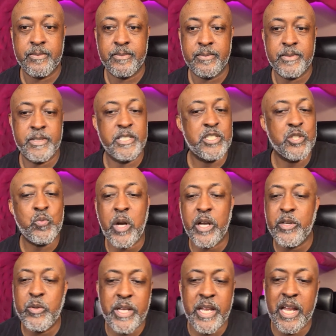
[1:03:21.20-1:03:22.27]
This is why
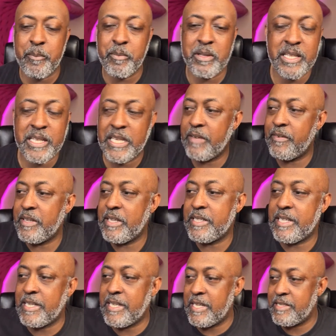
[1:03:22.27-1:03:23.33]
you can't believe
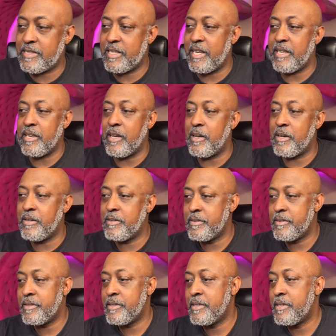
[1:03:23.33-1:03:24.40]
anything they say, y'all.
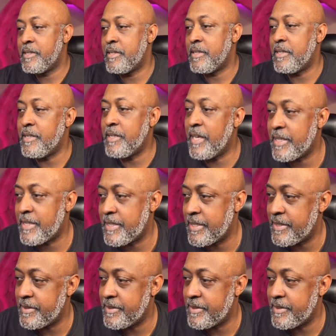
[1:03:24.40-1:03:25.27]
Nothing.